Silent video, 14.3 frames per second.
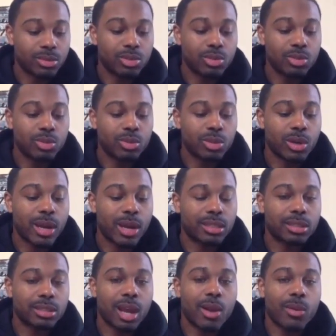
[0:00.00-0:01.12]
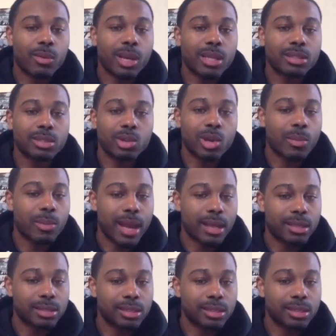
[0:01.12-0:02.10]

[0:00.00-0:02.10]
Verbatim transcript: you, we're gonna have to start resting you in practice